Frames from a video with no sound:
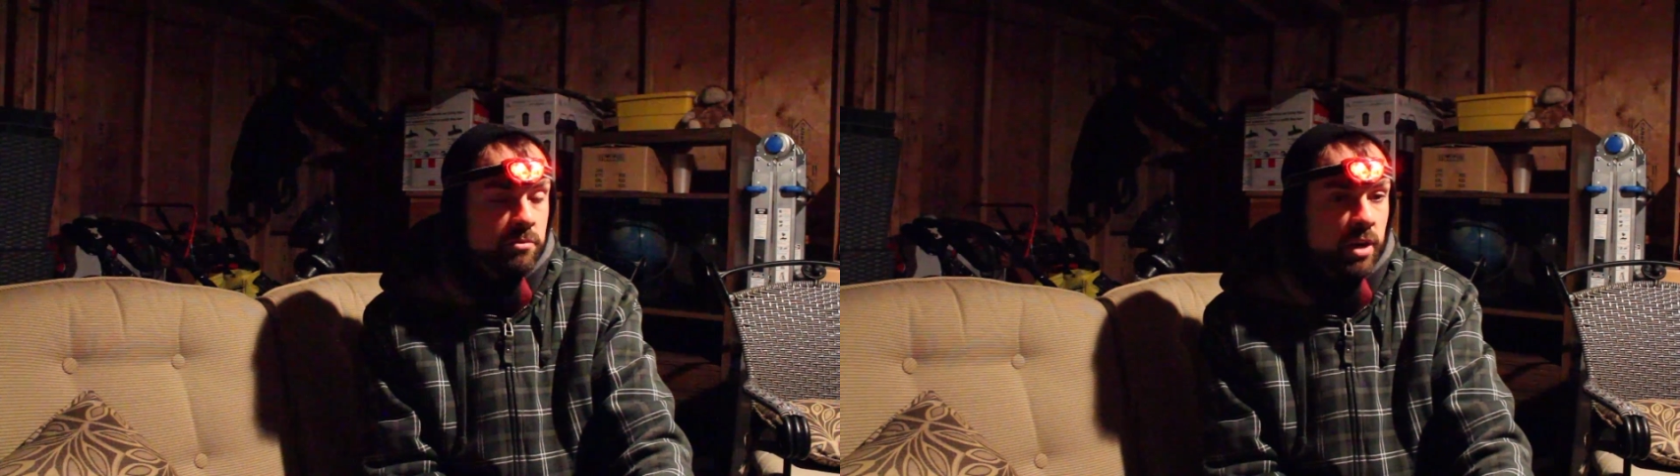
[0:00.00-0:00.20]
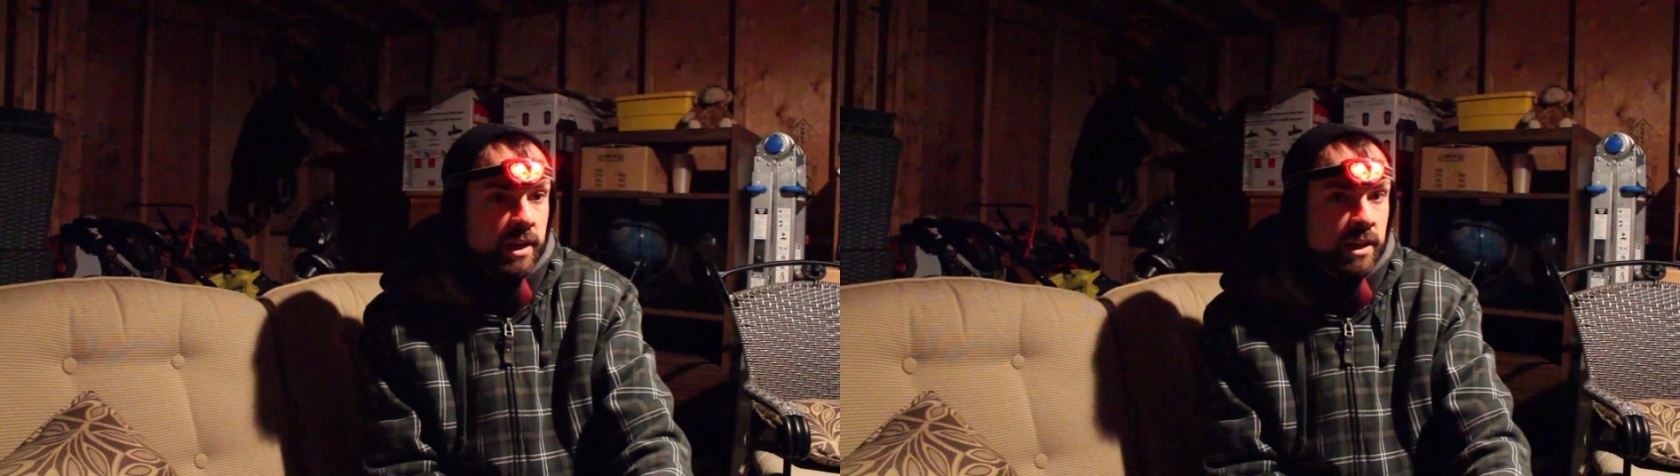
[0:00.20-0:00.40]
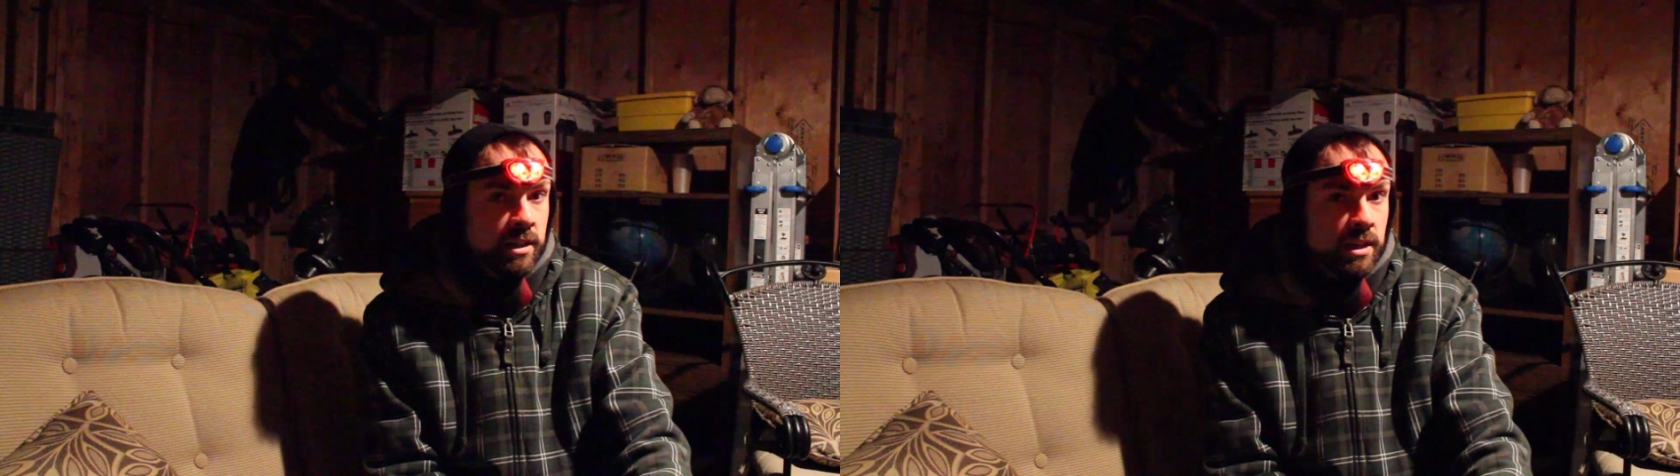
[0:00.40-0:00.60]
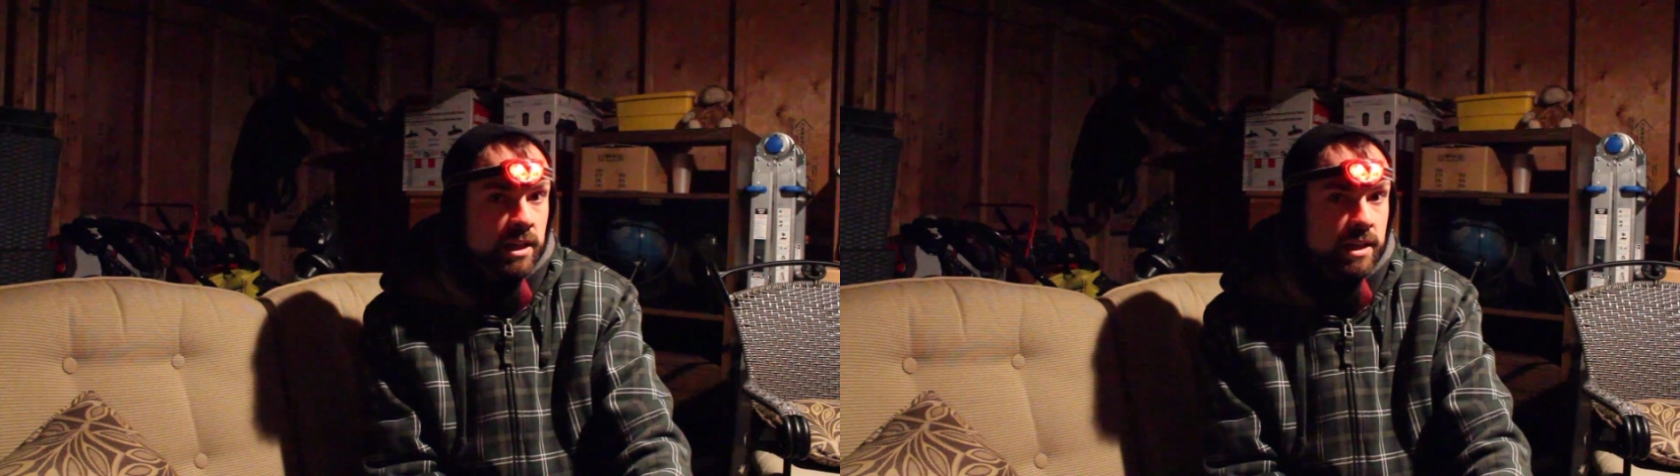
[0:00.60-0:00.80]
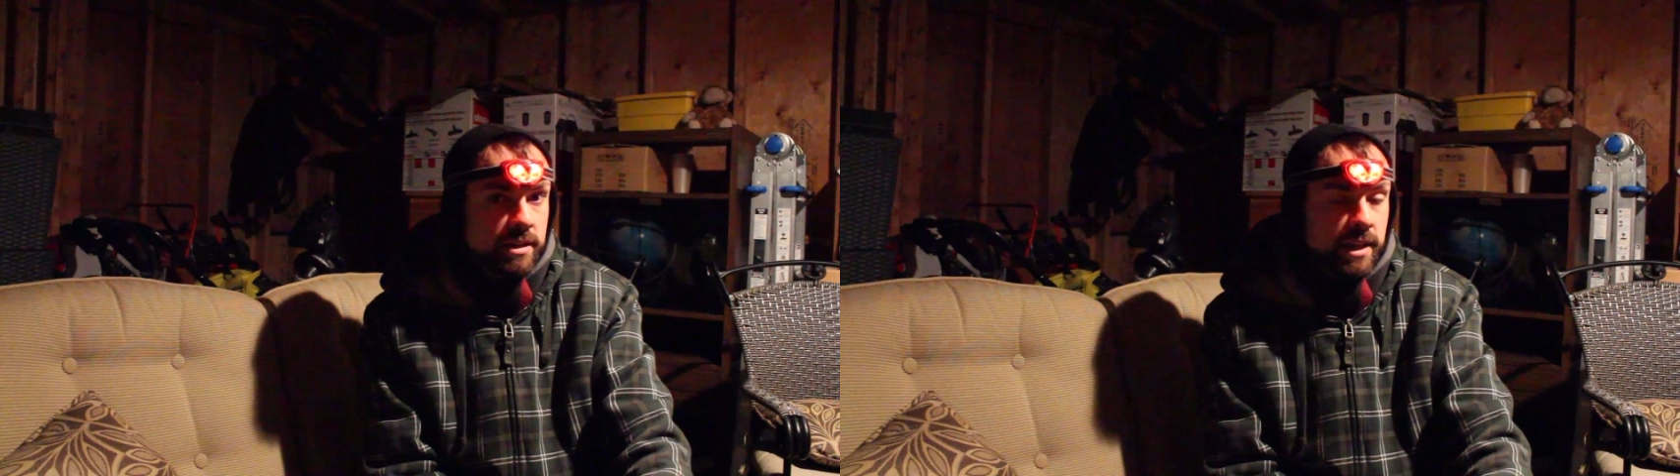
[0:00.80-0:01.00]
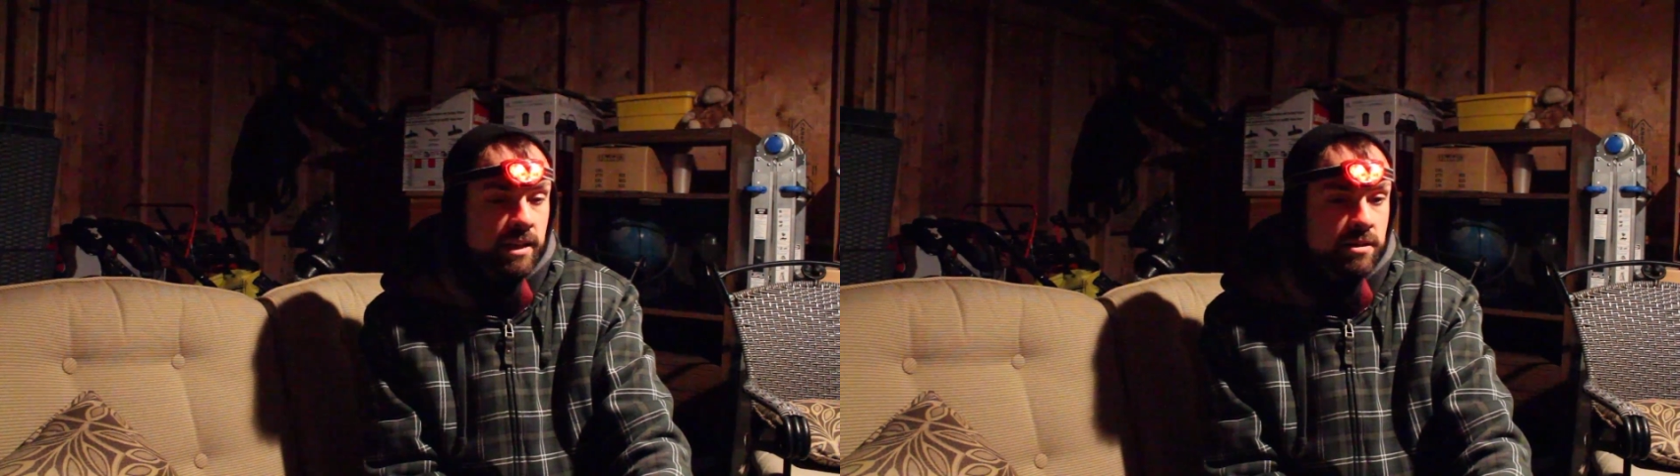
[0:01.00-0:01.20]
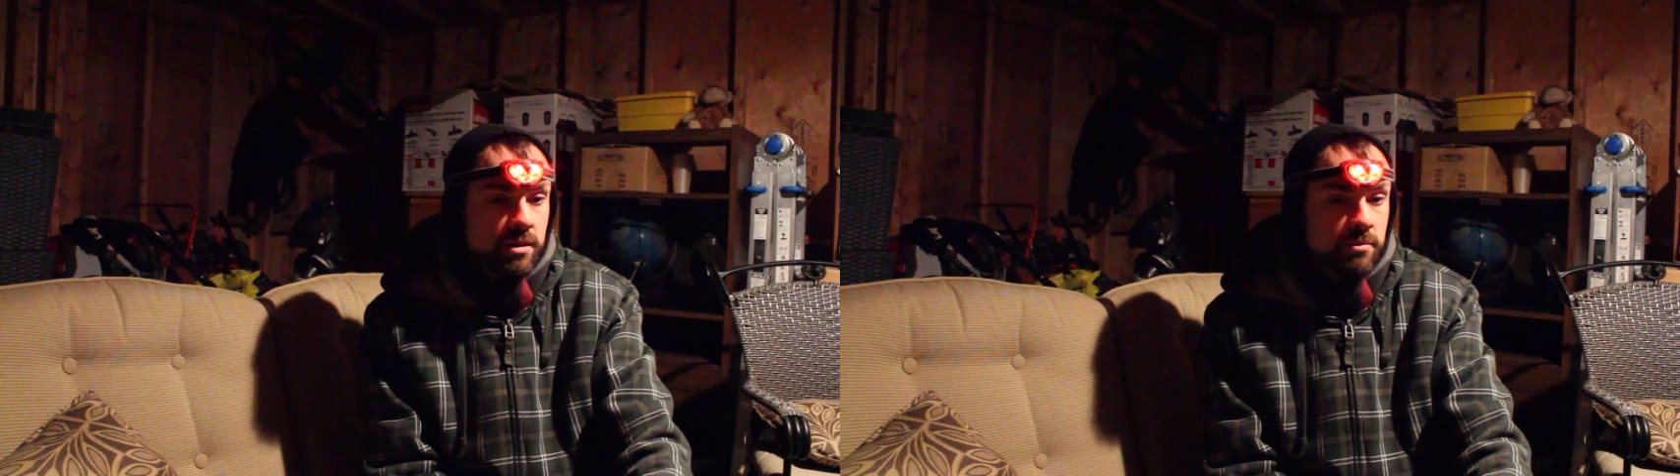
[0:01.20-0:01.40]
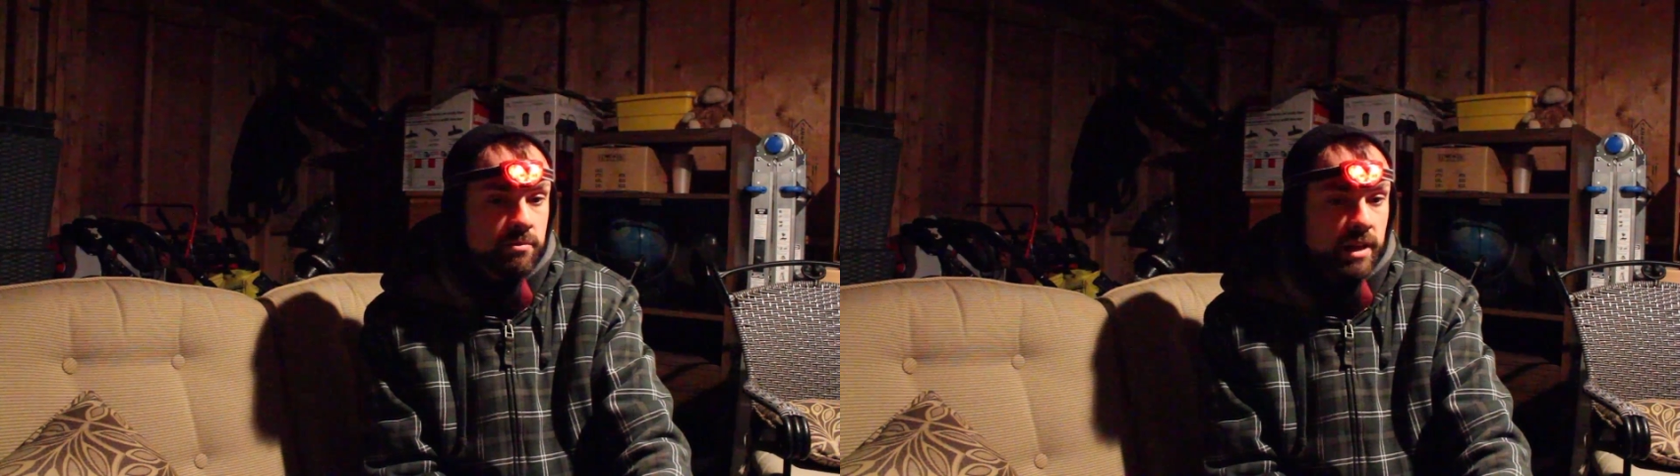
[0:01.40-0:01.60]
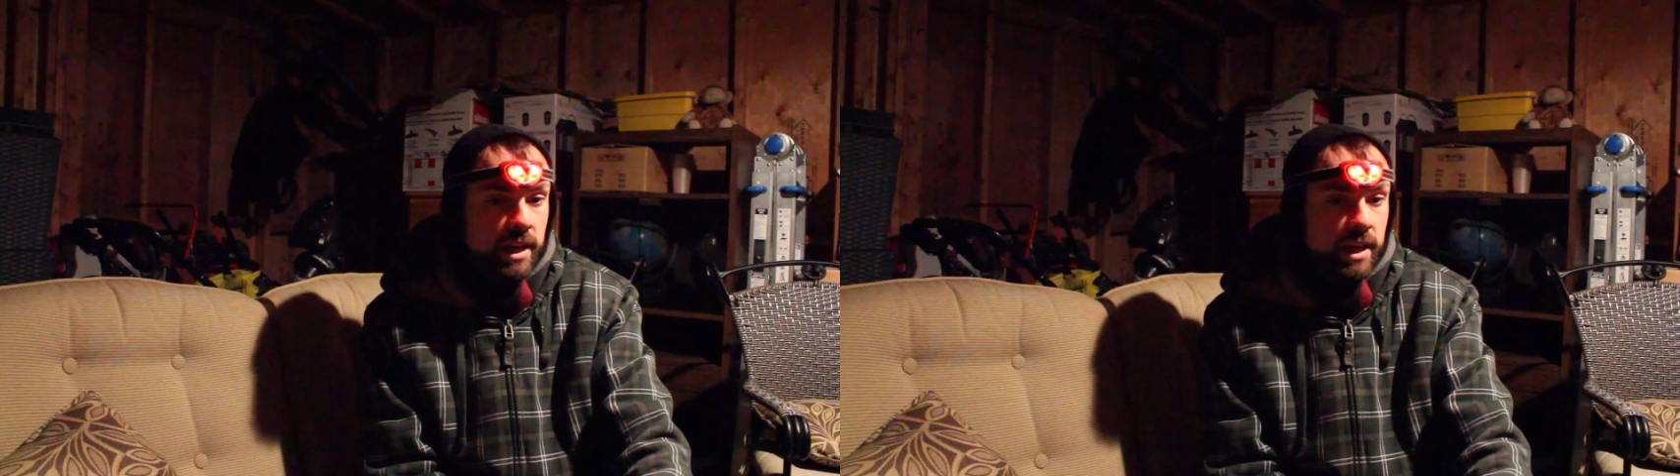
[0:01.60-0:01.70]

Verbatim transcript: running uh, taking some